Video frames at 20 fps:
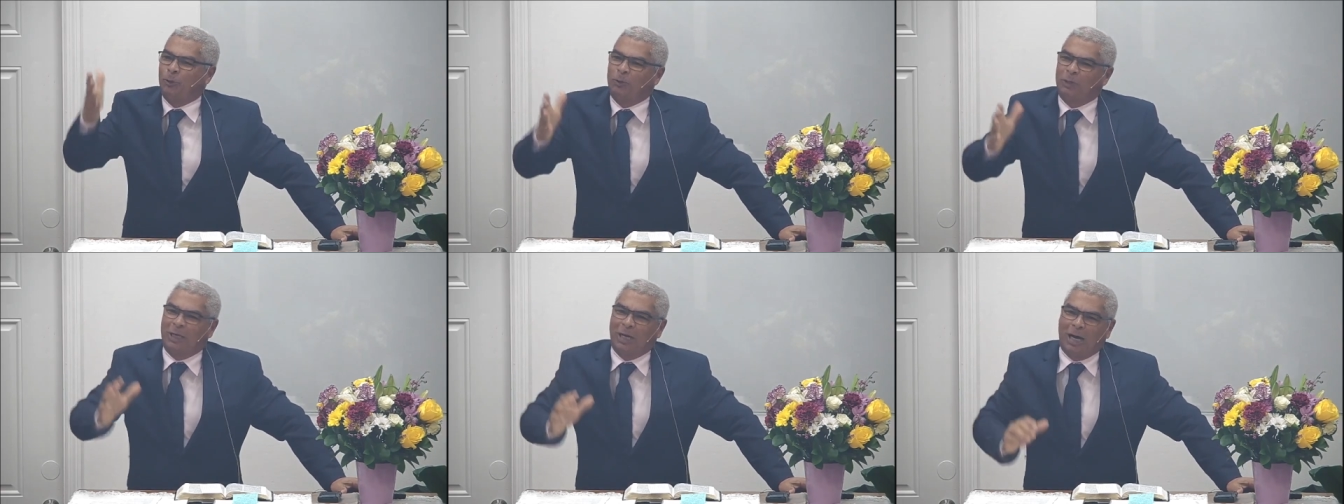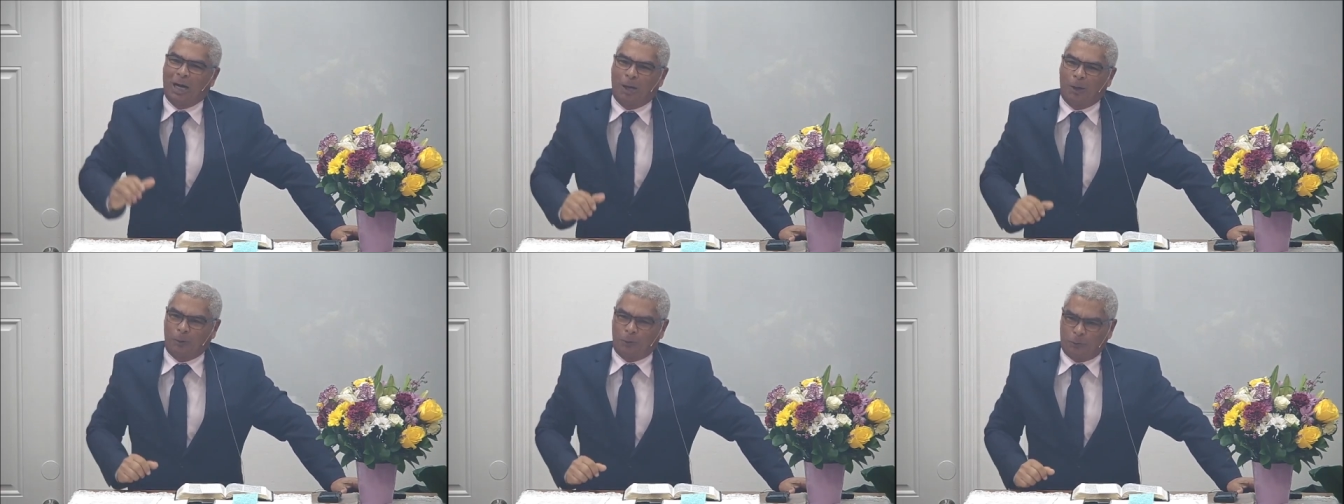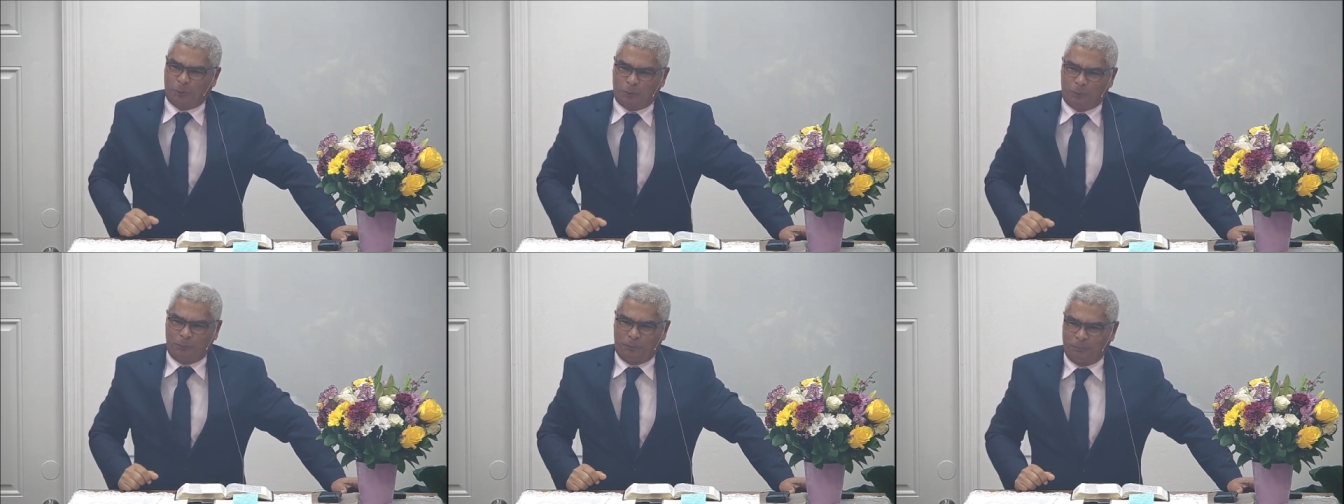it is
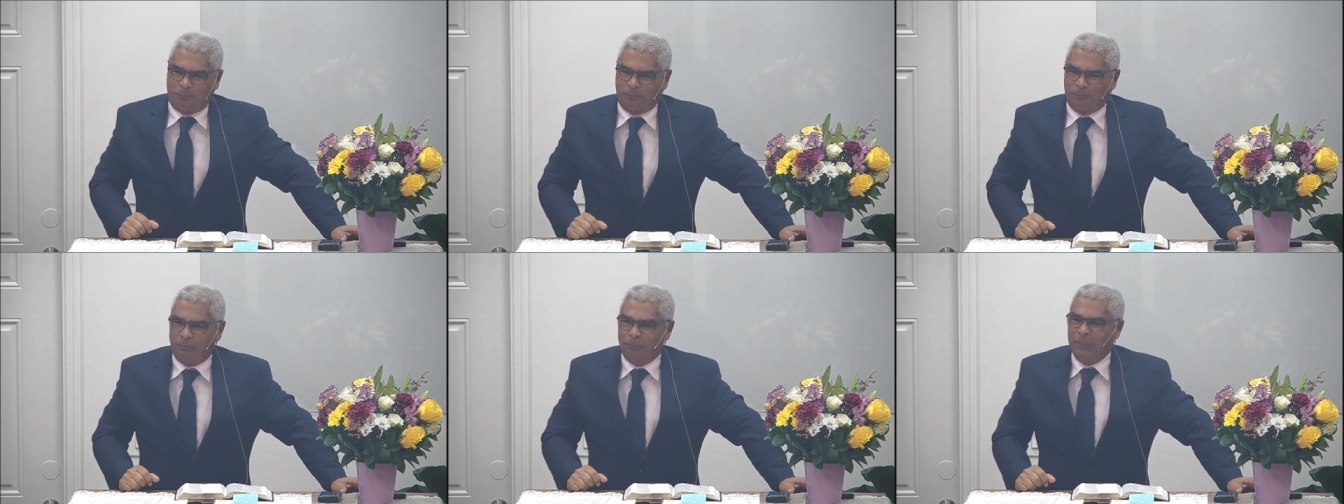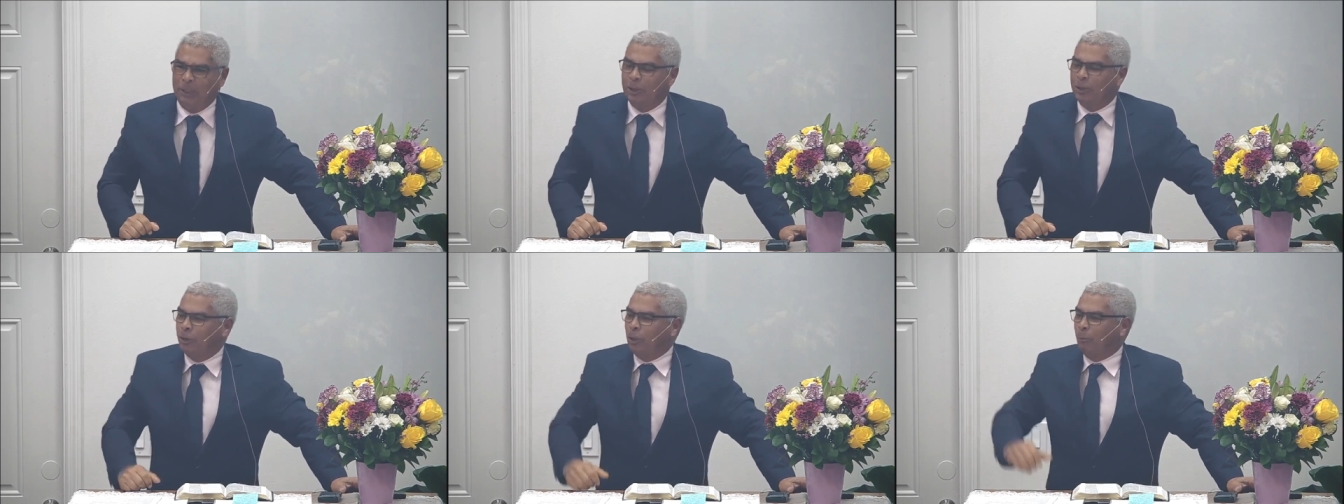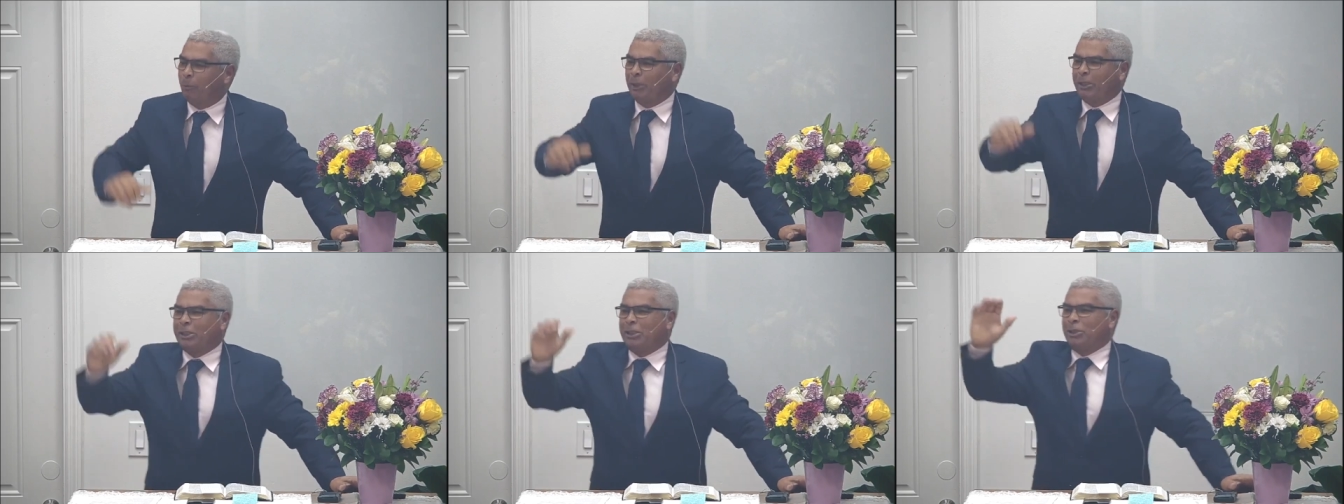not in a
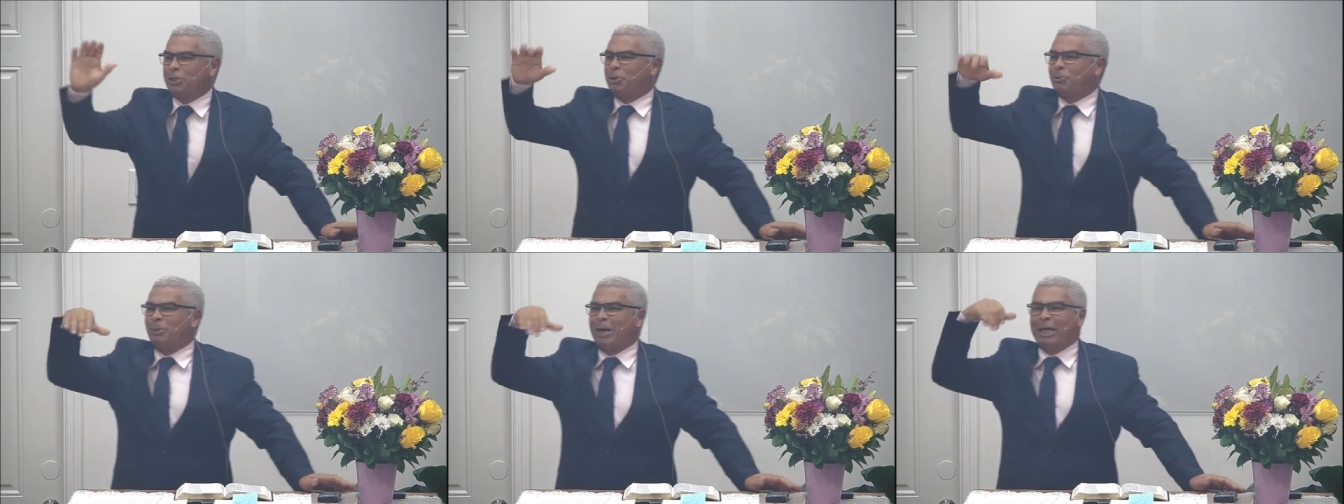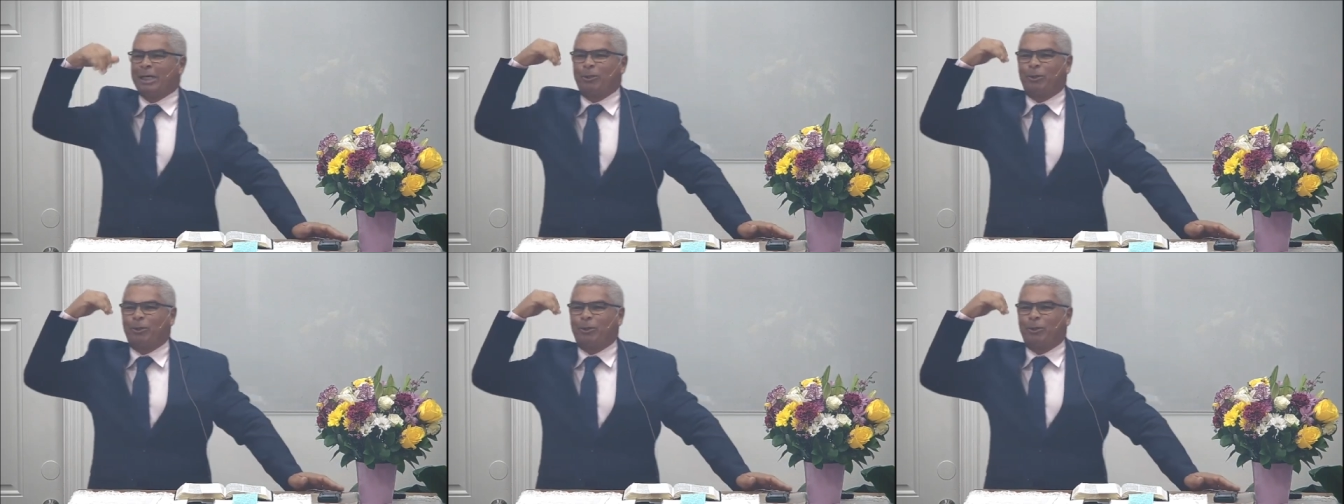holocaust